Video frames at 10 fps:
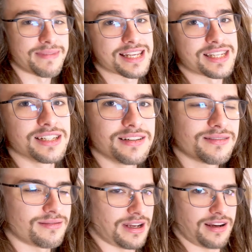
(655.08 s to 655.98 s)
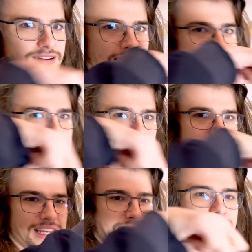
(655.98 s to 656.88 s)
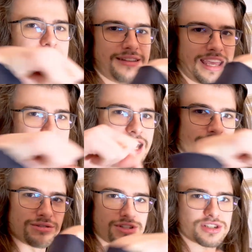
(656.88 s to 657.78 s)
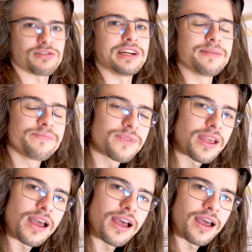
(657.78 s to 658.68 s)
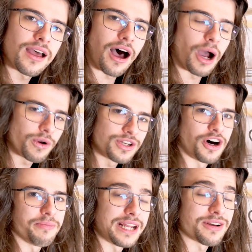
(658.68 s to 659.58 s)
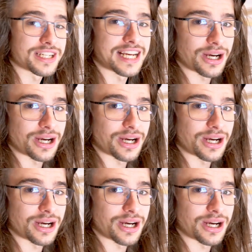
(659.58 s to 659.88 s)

Mastodon, uh, handles like here on screen, I would not have been able to get a